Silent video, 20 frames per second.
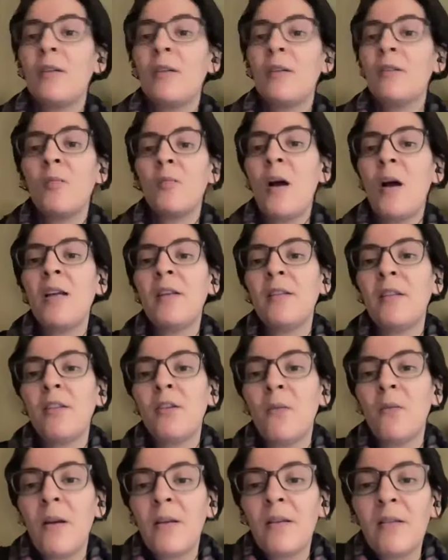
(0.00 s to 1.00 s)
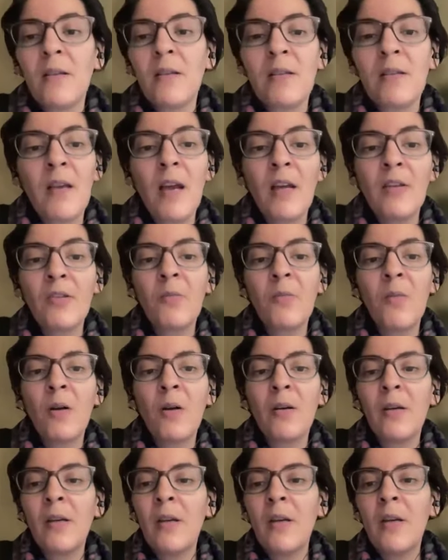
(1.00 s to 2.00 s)
undermine the US as a
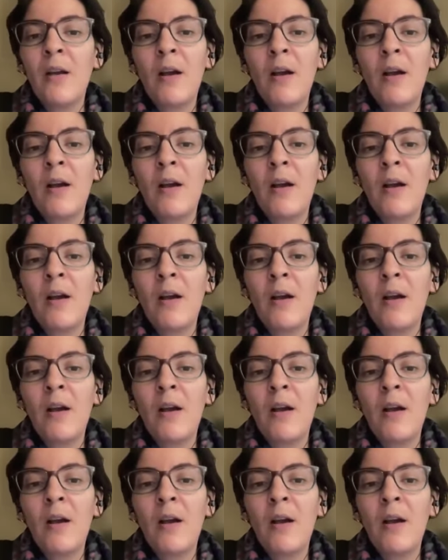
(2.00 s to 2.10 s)
hegemon,